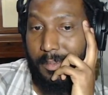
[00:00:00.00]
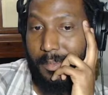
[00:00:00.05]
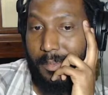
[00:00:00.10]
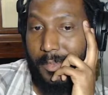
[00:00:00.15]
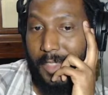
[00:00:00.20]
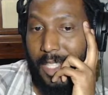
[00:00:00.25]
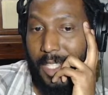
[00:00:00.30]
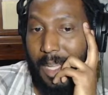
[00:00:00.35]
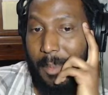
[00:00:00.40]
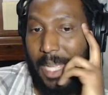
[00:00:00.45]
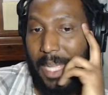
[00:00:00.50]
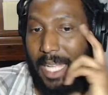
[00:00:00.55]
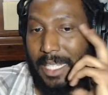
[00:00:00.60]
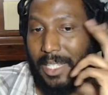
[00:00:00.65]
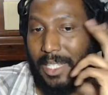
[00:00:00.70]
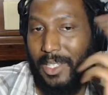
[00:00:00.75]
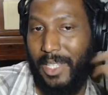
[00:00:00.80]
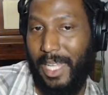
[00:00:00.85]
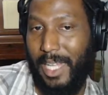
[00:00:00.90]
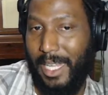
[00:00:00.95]

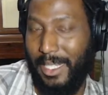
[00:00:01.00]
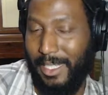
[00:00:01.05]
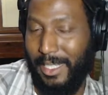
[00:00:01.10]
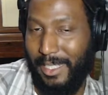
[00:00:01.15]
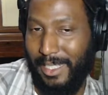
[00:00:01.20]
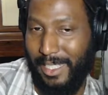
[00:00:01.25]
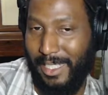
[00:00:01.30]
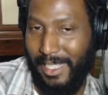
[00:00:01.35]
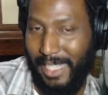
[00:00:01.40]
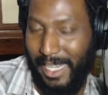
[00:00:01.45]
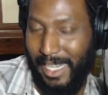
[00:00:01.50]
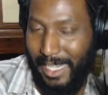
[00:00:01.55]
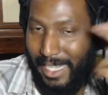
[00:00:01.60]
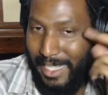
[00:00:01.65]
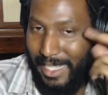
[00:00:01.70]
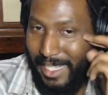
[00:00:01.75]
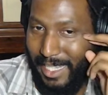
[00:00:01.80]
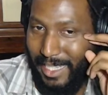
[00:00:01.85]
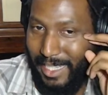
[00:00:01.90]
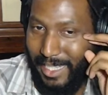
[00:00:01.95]
Like I
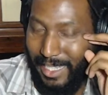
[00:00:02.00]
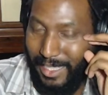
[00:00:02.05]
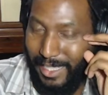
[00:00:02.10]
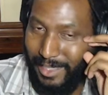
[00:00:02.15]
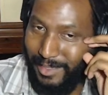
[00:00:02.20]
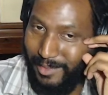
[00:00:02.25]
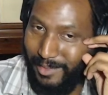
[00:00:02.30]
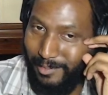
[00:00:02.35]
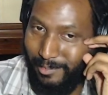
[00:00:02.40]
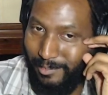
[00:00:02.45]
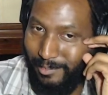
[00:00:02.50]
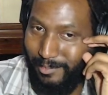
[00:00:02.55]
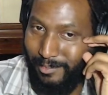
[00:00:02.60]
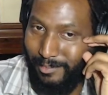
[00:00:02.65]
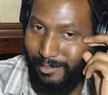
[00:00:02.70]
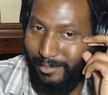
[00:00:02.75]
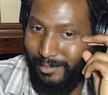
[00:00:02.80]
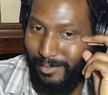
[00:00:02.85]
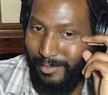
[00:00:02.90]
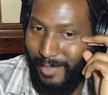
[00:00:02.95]
said, like,
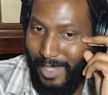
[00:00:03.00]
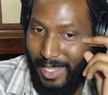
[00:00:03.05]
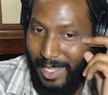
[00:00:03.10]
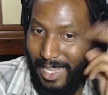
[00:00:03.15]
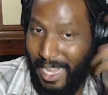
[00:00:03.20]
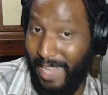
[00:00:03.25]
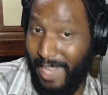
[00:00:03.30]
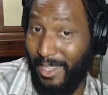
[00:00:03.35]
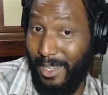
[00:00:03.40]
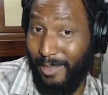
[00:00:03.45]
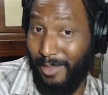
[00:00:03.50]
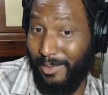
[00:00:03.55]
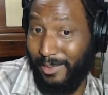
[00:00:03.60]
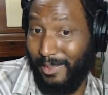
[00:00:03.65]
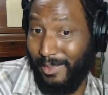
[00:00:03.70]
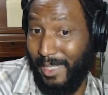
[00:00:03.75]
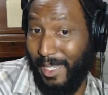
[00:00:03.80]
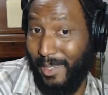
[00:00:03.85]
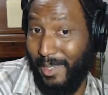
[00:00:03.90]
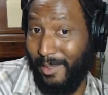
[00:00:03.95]
I don't know
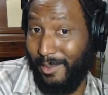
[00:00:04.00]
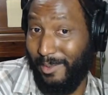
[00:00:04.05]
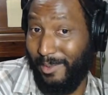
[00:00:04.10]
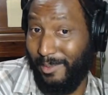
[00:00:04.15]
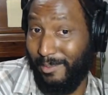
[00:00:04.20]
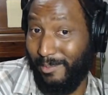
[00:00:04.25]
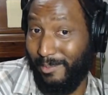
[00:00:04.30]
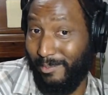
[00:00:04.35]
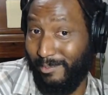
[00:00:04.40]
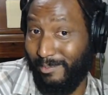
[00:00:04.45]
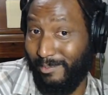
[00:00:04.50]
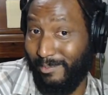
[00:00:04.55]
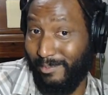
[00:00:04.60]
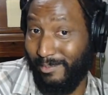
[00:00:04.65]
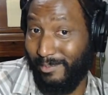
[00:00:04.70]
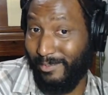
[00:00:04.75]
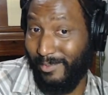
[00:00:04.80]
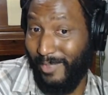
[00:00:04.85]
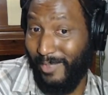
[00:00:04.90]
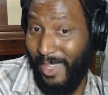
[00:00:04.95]
if
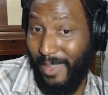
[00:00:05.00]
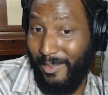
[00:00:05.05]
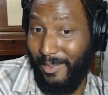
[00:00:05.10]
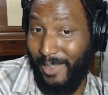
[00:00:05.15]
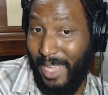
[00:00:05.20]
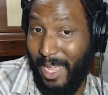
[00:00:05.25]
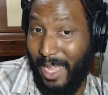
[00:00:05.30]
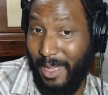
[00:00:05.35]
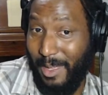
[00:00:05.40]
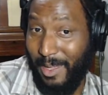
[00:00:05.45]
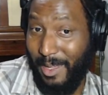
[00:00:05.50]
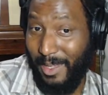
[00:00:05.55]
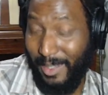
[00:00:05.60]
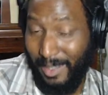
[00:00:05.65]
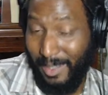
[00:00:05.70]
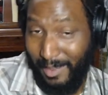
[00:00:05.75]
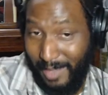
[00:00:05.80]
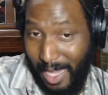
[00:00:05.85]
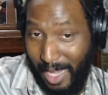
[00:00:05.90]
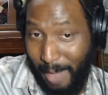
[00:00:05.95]

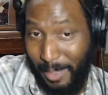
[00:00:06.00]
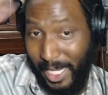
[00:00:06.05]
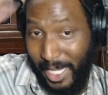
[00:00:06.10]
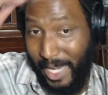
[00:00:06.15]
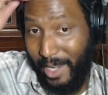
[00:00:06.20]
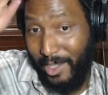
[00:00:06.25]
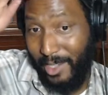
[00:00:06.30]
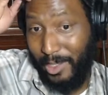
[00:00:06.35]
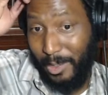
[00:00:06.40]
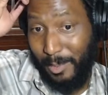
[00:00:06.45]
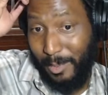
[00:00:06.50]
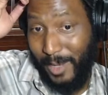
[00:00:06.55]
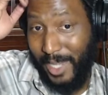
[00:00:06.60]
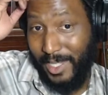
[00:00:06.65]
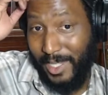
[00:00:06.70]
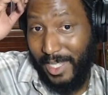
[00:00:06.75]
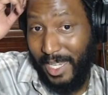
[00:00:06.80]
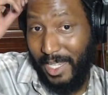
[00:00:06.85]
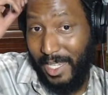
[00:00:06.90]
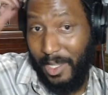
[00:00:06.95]
Kamala Harris was
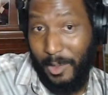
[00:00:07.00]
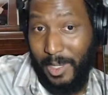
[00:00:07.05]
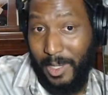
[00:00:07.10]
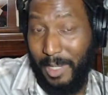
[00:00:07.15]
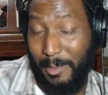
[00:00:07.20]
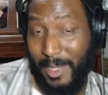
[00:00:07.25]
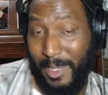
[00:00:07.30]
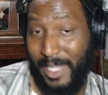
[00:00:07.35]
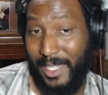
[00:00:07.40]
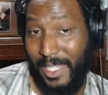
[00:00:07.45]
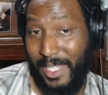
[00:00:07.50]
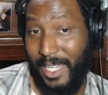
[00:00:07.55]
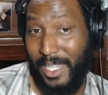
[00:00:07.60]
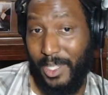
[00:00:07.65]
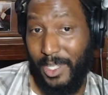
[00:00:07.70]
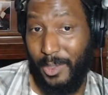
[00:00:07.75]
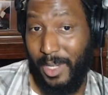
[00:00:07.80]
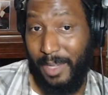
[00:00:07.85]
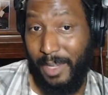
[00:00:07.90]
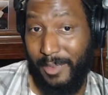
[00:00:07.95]
president, you wouldn't be seeing
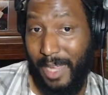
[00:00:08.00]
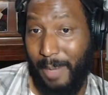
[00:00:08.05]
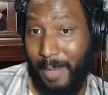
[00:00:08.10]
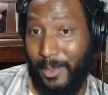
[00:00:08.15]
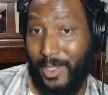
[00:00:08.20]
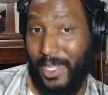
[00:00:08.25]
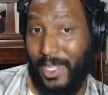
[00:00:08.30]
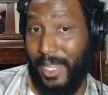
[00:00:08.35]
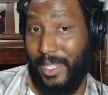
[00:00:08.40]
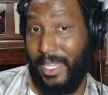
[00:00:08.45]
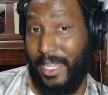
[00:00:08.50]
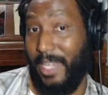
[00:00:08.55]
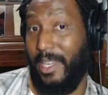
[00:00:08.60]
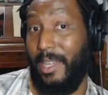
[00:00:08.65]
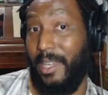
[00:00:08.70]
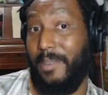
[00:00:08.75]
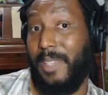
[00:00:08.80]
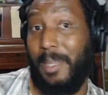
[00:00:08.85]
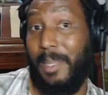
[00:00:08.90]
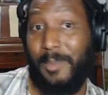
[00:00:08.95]
25%
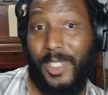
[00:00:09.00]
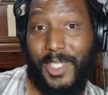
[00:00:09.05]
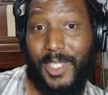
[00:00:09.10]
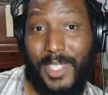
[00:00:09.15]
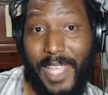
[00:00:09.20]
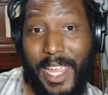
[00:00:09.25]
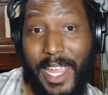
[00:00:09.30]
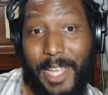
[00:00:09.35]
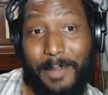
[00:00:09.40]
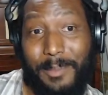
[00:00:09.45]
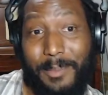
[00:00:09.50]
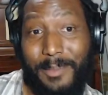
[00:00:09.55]
tariffs. I'm just saying.